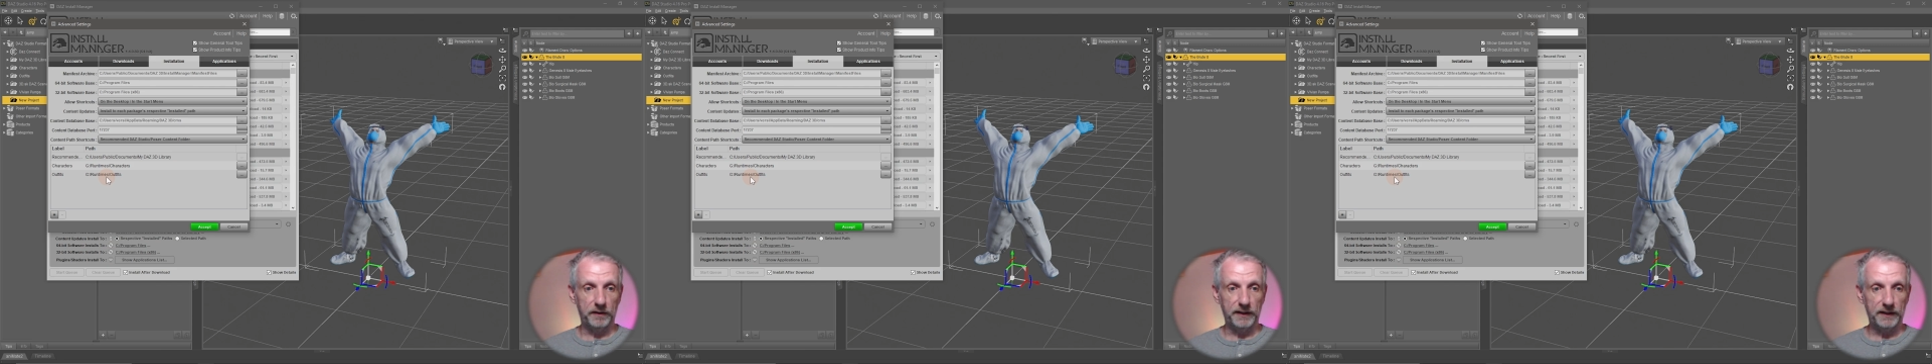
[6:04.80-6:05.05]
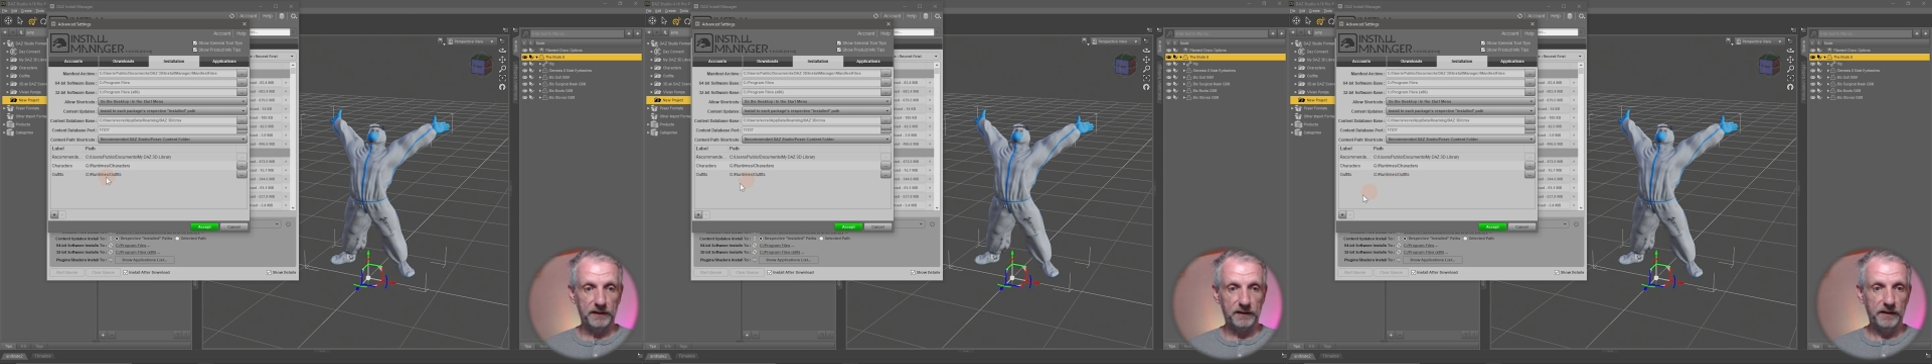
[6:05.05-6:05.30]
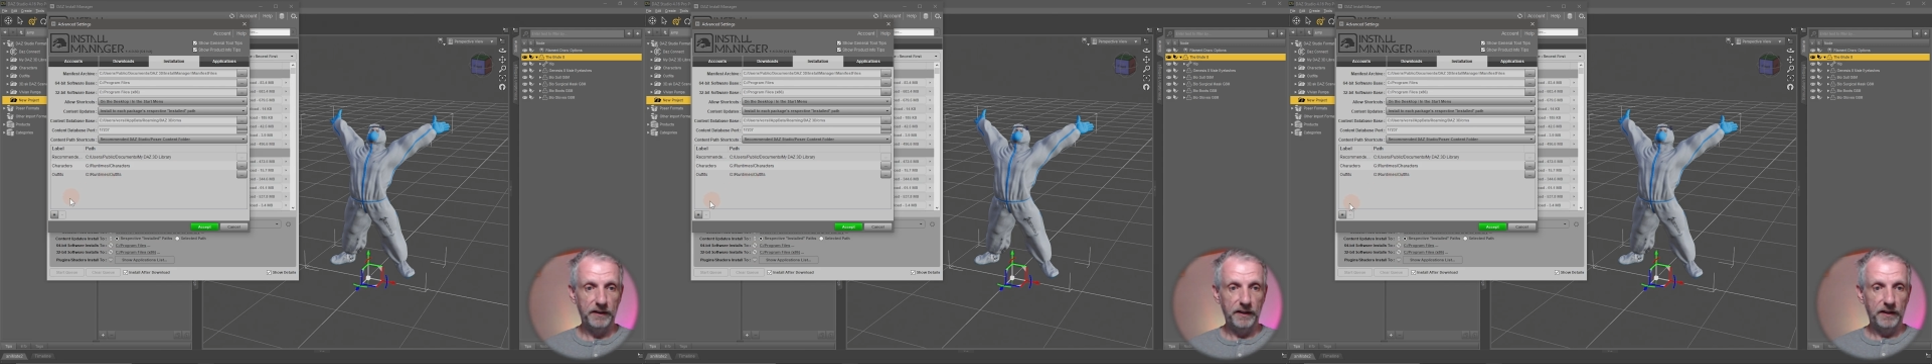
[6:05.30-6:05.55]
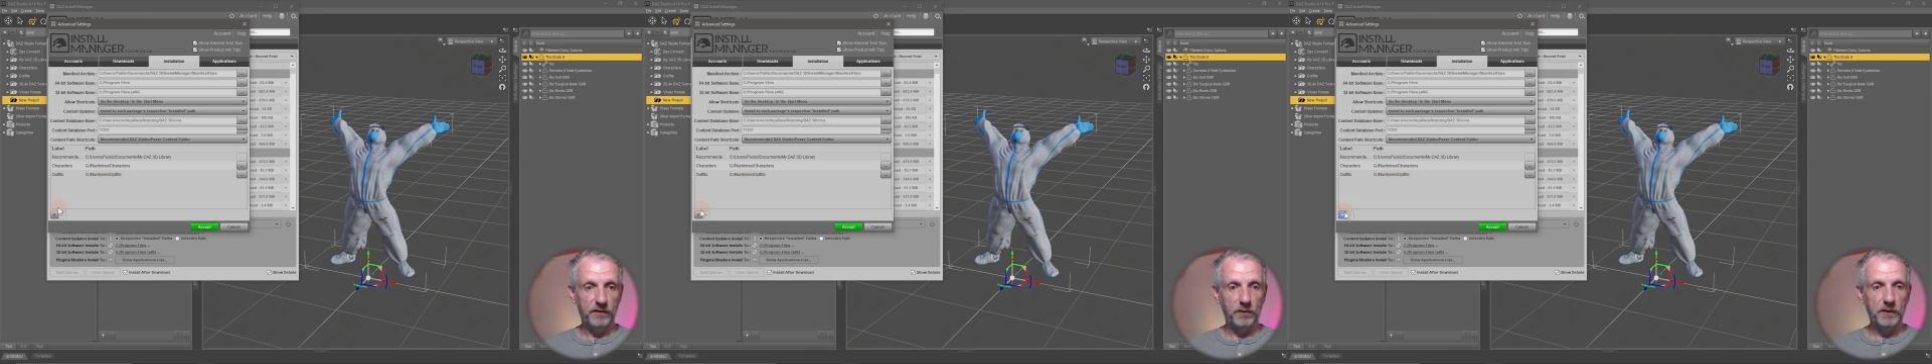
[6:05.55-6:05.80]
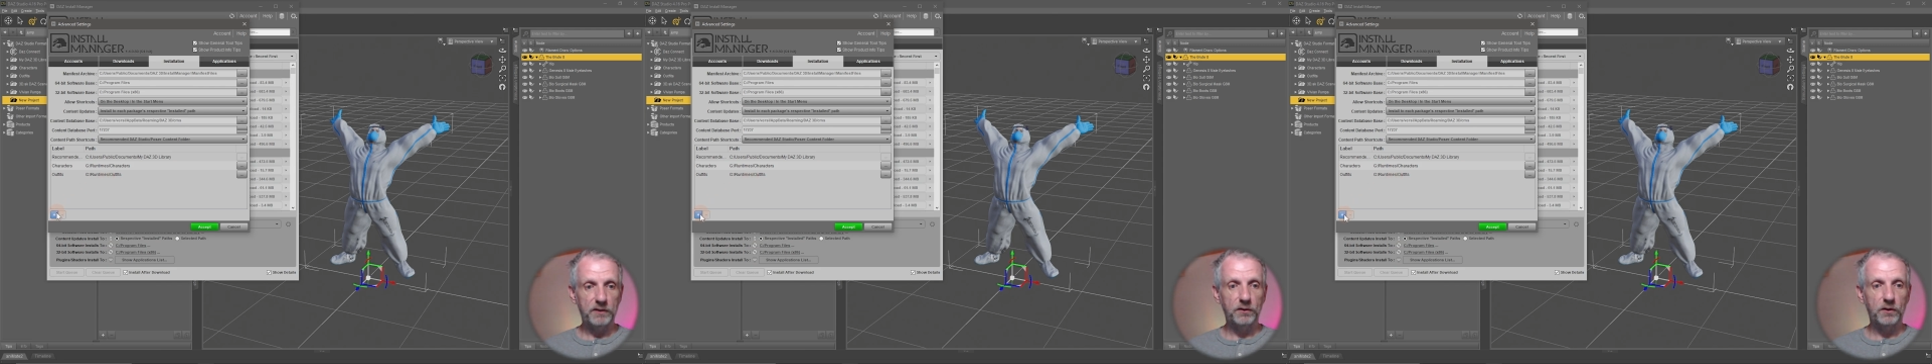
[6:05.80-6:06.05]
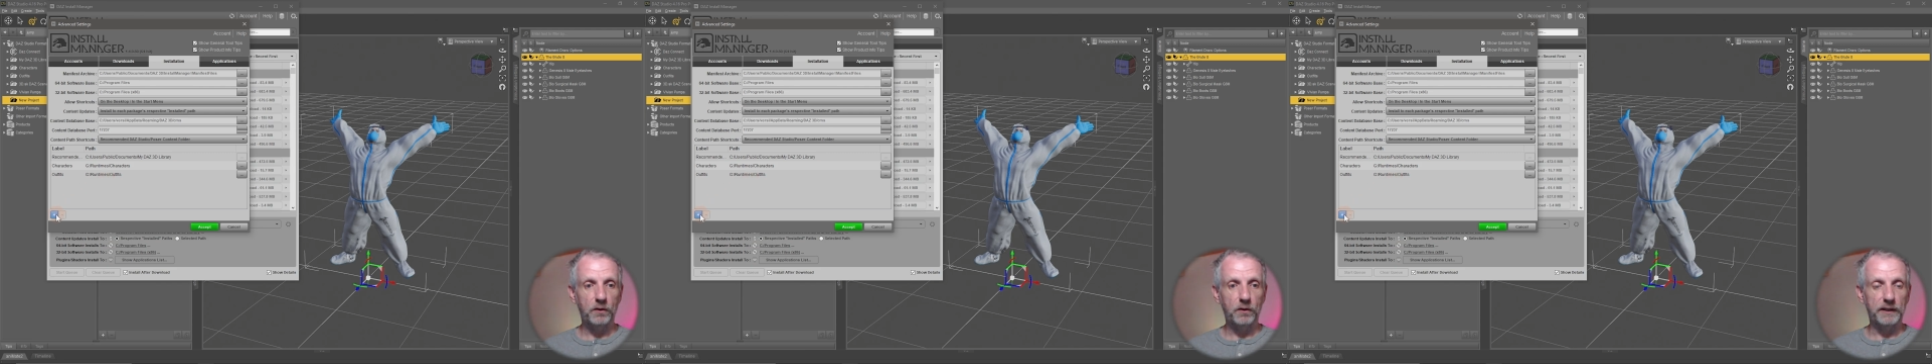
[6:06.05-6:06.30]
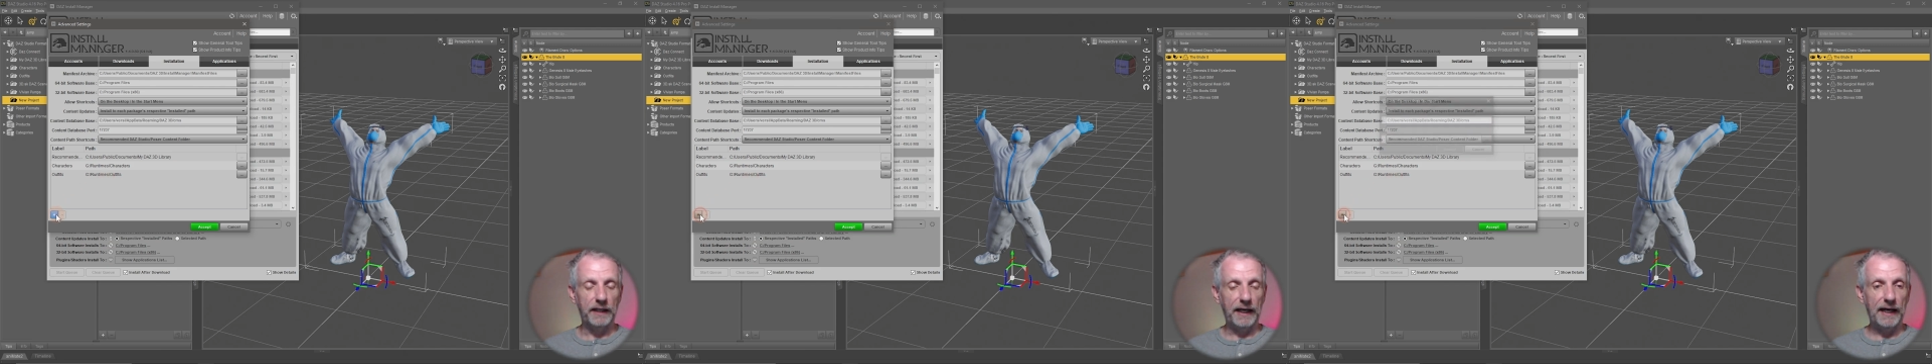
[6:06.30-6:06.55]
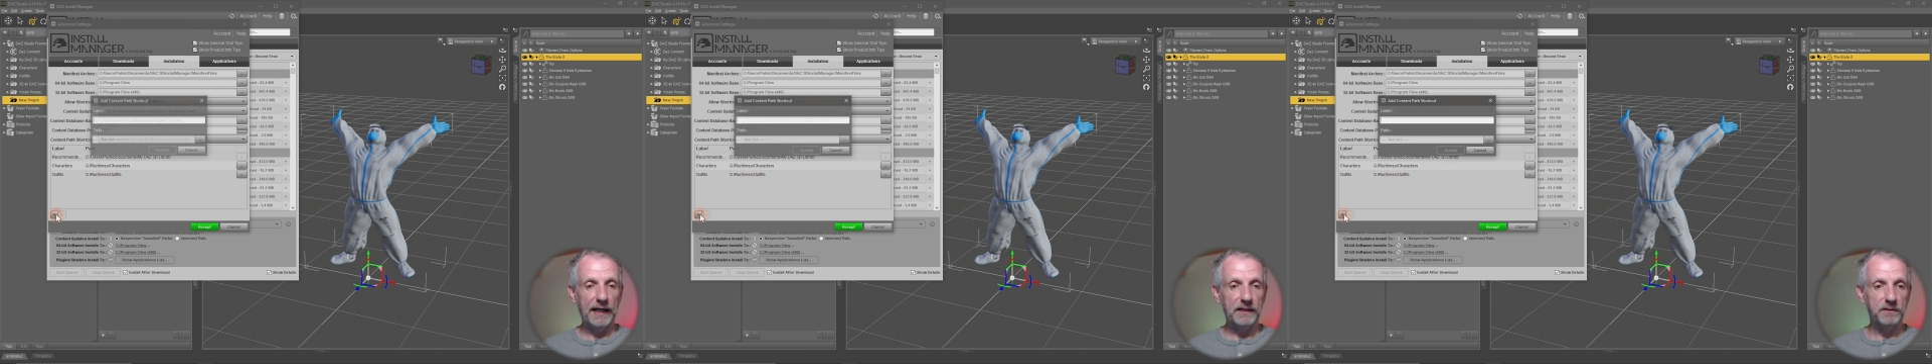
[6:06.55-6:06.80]
things. If I wanted to go and
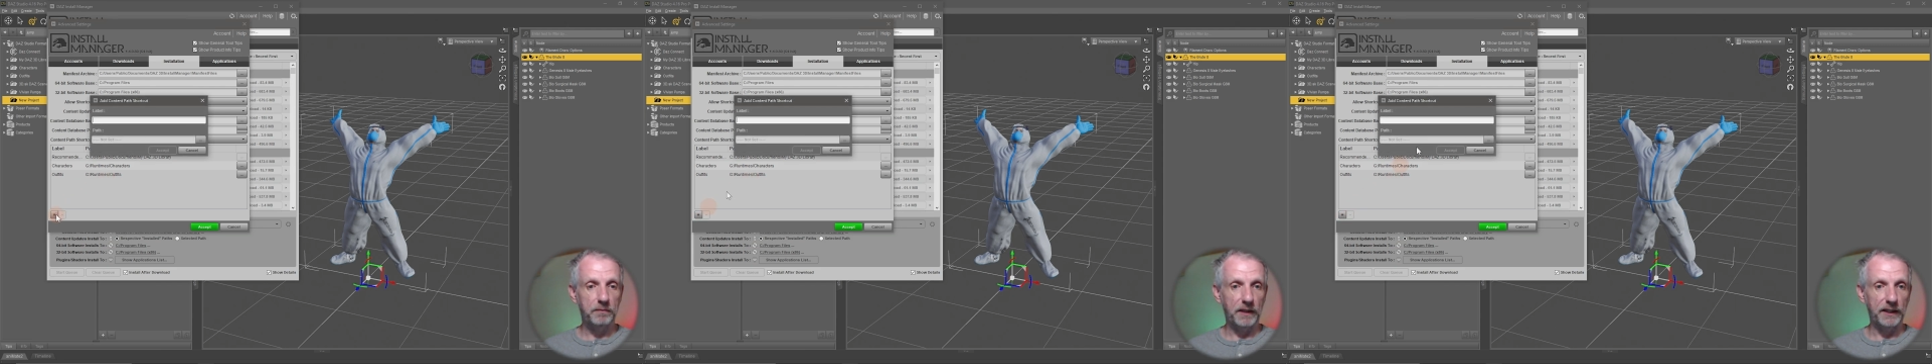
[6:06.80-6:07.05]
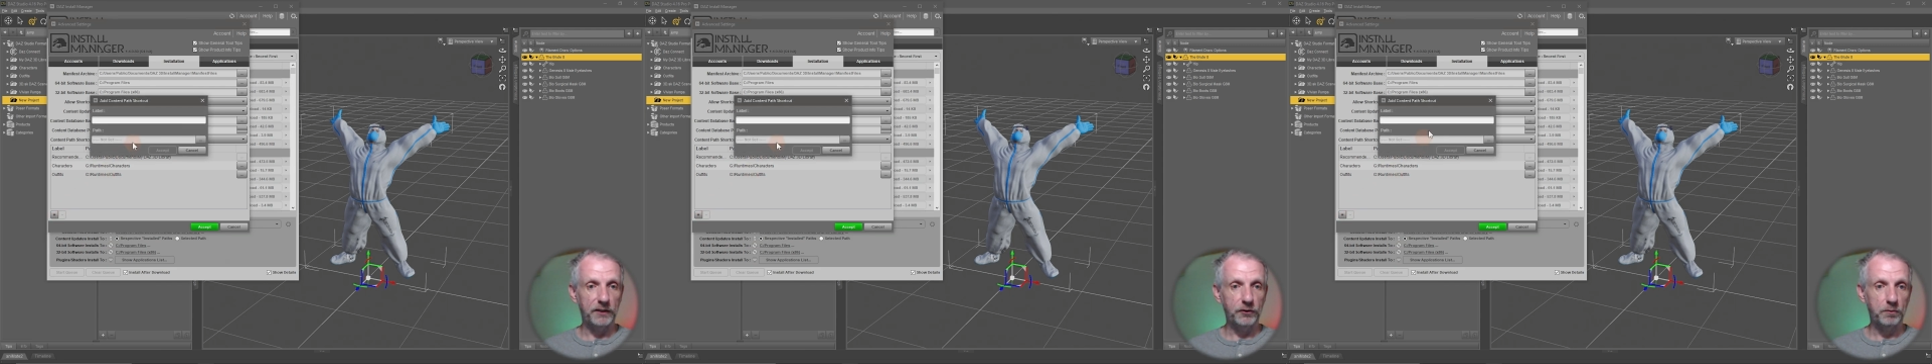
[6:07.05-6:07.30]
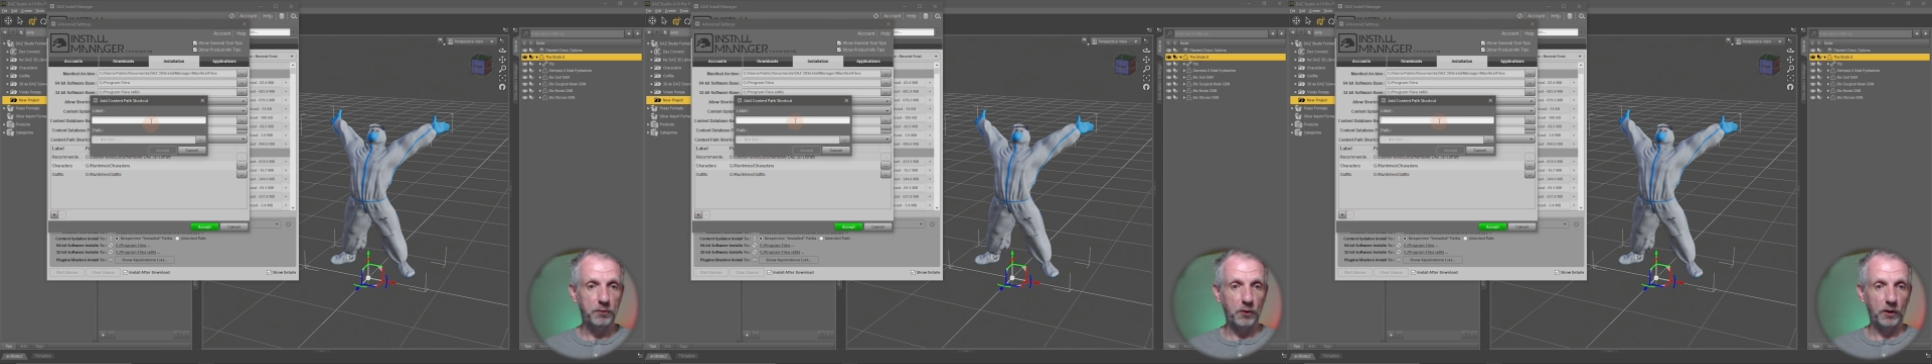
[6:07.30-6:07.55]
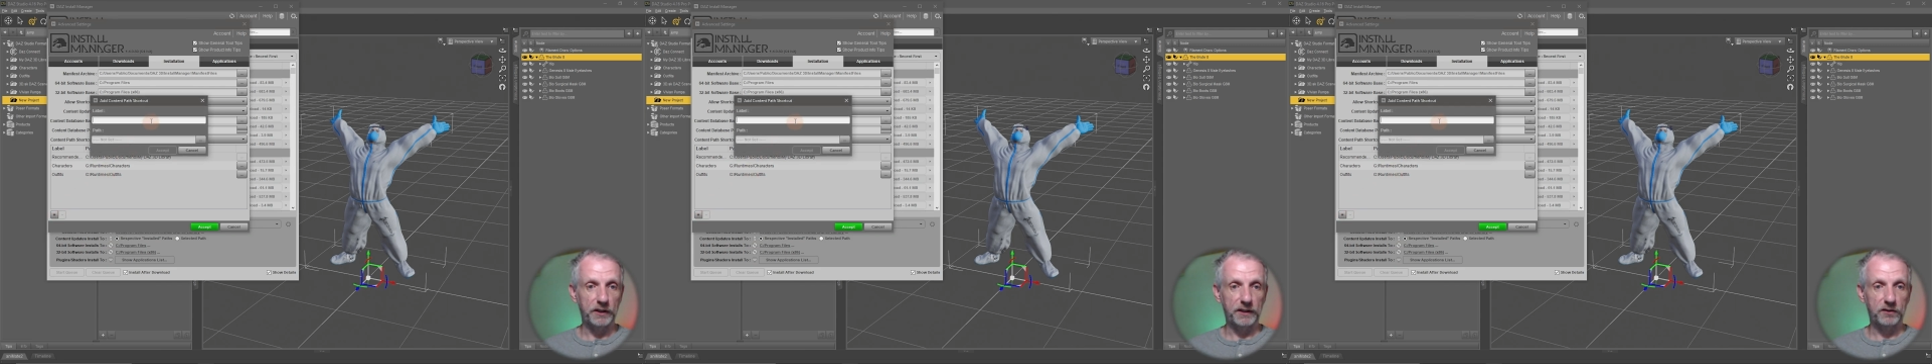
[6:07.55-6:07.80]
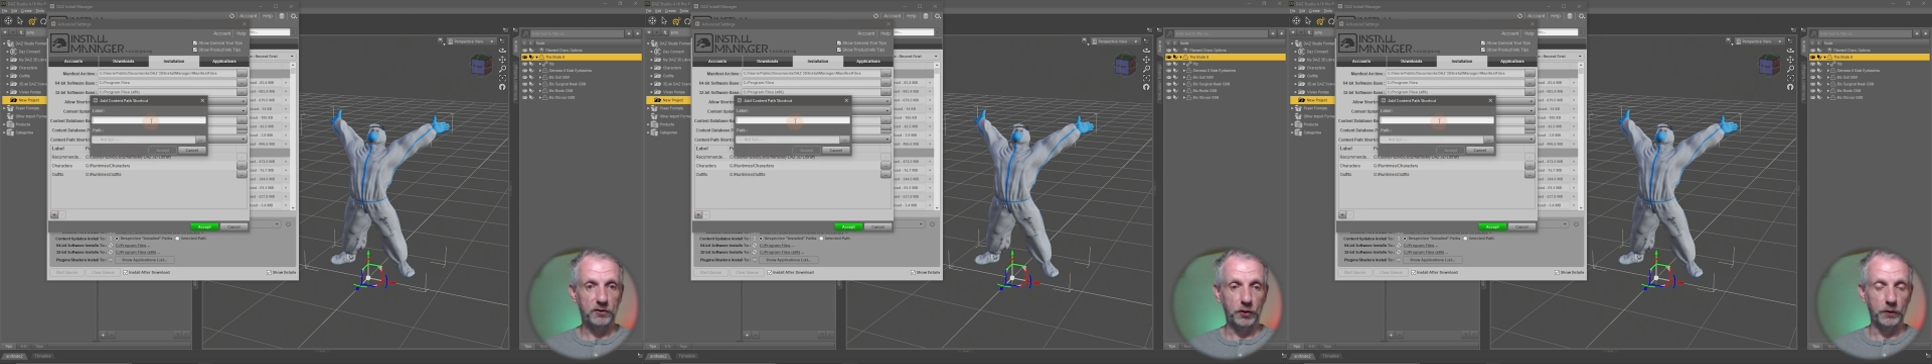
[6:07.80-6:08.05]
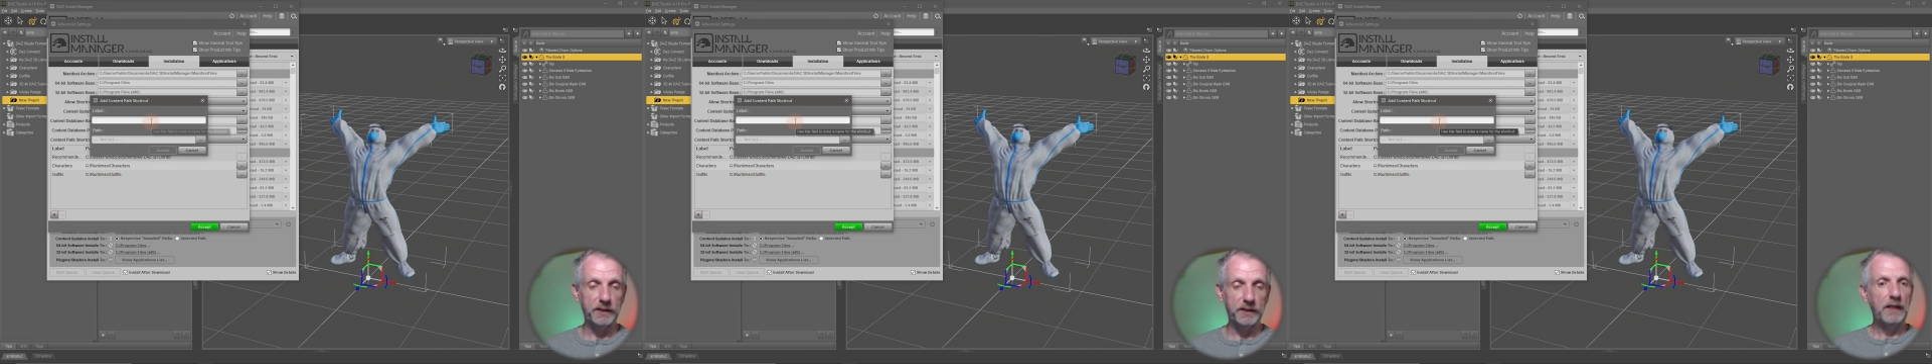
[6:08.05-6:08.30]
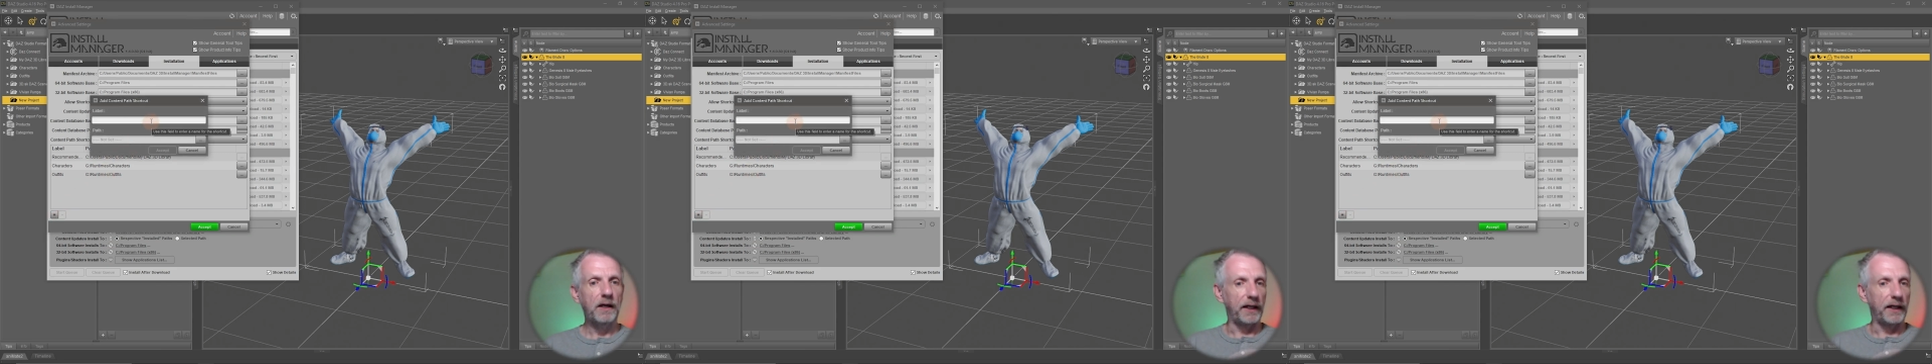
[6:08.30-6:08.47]
add my new project to it,